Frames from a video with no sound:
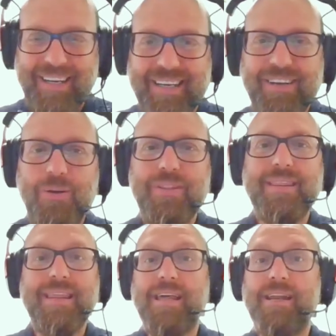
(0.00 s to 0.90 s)

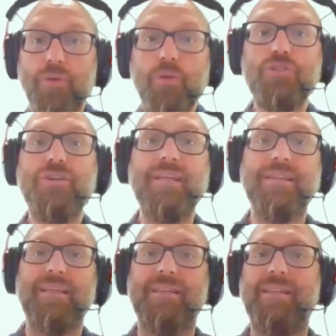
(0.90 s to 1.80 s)
The revolution
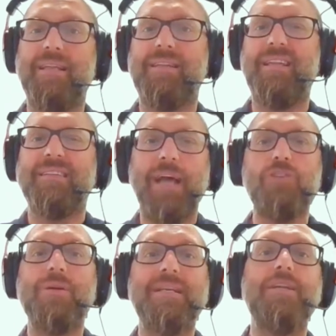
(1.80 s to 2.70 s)
that natural
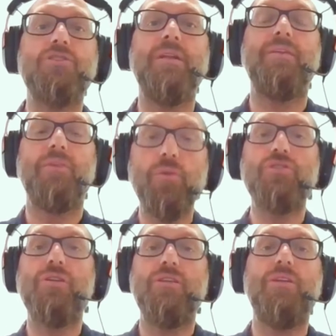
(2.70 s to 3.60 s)
selection and evolution
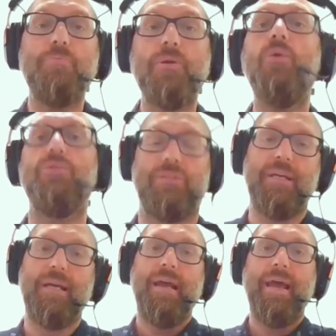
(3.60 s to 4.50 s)
theory brought,
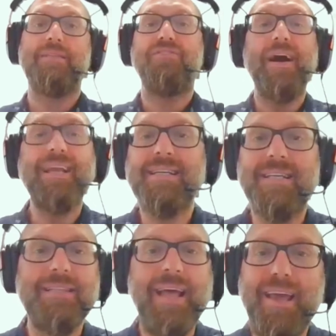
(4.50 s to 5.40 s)
and finally
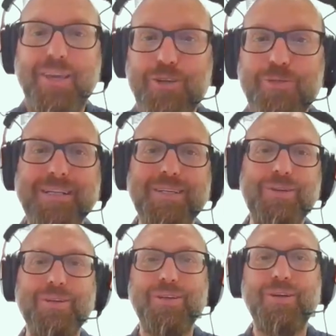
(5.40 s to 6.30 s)
said, "Hey, human,
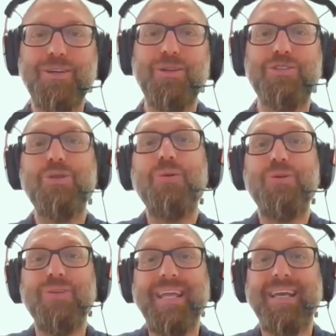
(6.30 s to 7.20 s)
you're not so
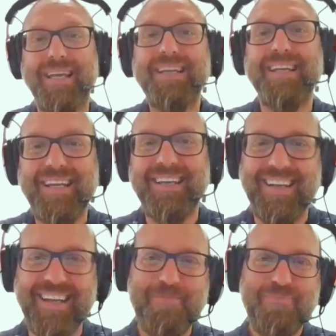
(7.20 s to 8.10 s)
unique in
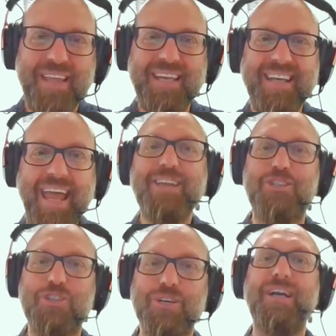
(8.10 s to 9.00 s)

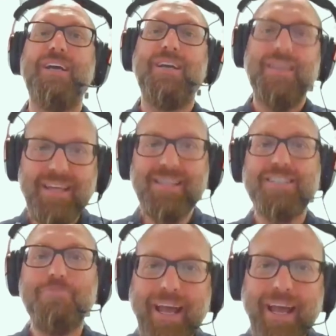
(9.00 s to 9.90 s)
nature. There is a
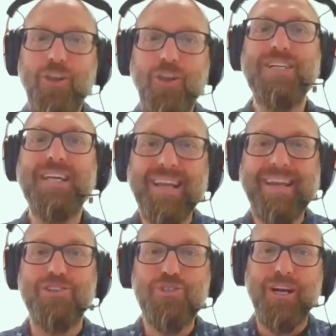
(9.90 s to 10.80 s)
biological
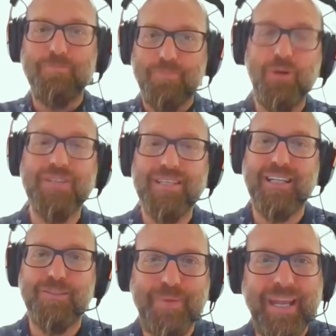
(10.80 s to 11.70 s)
natural process
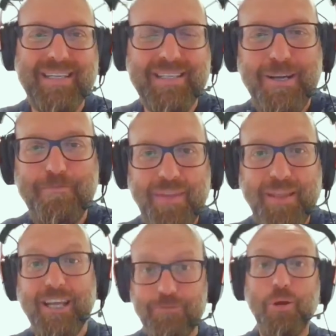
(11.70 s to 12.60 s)
that
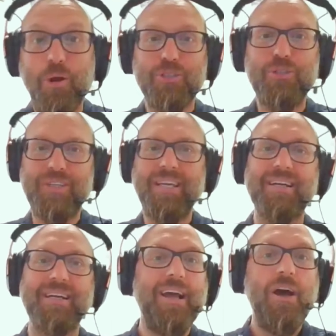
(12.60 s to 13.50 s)
brought you
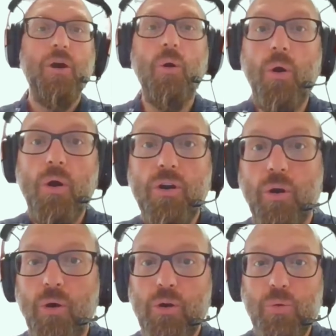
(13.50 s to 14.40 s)
here." Or
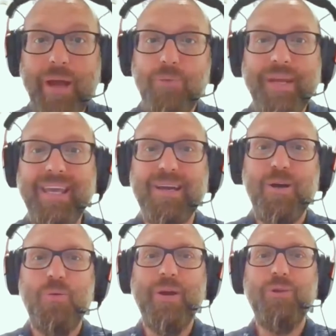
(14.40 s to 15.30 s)
when
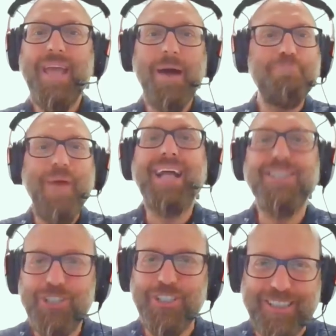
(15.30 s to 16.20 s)
we
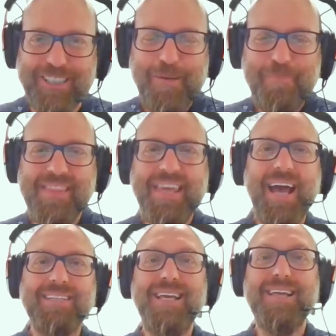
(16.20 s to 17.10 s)
abandoned the
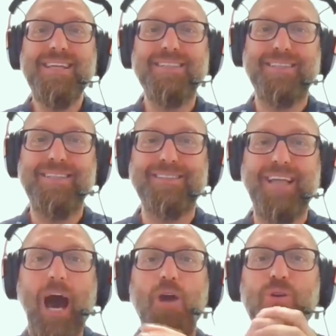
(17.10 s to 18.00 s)
idea that
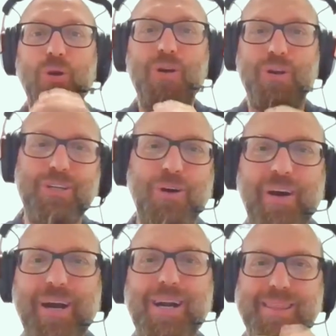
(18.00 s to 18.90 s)
our rock,
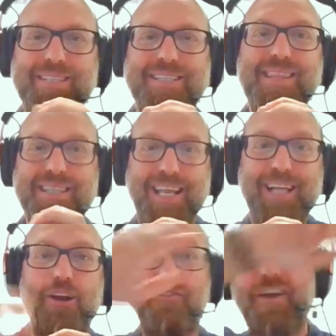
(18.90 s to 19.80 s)
Earth, is in the
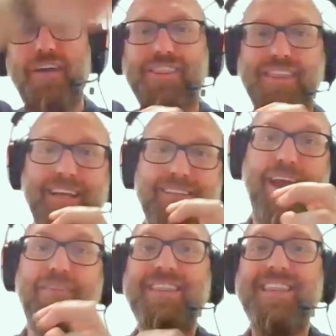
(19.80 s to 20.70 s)
center of everything and
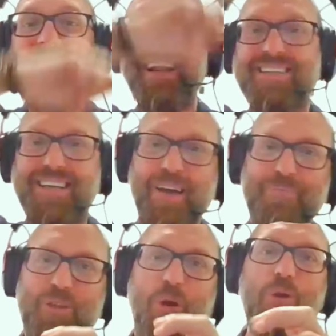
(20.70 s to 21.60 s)
everything else
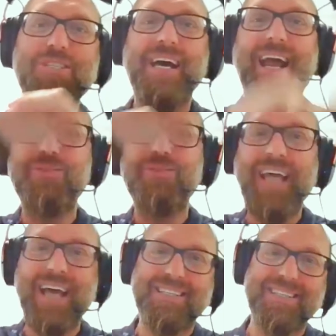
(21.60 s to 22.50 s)
goes around
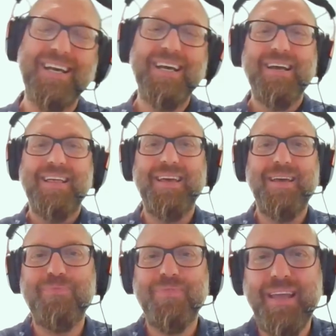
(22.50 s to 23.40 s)
us,
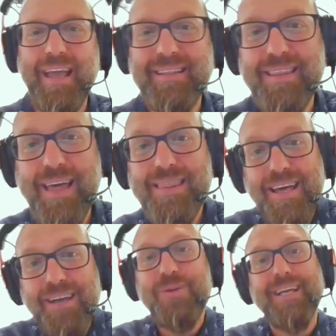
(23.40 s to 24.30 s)
and
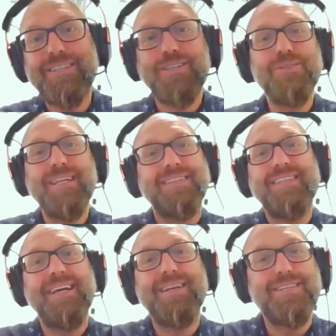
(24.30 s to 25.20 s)
then we understood that
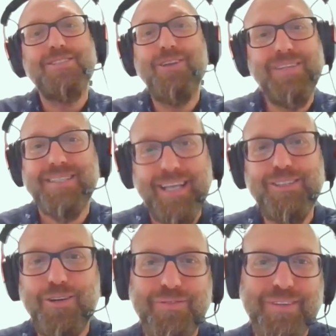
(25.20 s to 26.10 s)
the Earth is not the
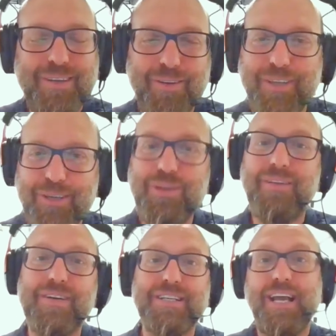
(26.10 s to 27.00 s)
center of the
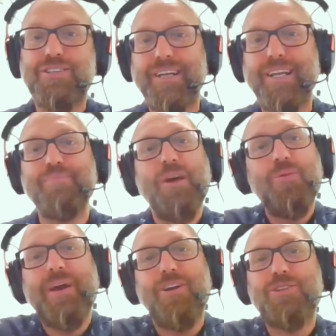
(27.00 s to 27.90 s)
universe. Actually,
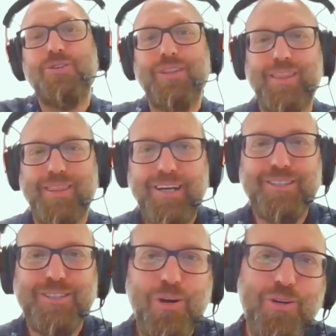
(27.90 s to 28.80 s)
we are also the
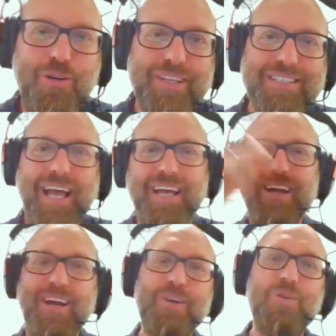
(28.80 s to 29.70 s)
third rock of the sun,
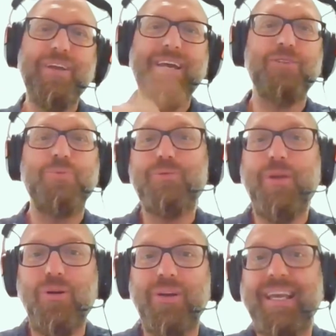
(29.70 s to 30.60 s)
going around what we
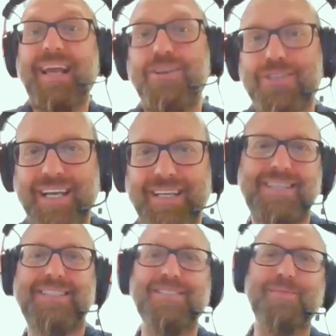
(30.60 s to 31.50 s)
call
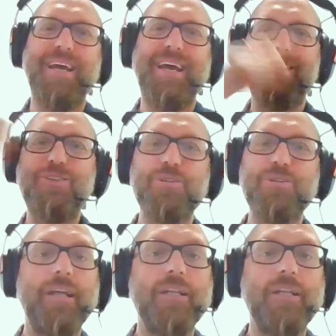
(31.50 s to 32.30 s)
heliocentrism, and goes on.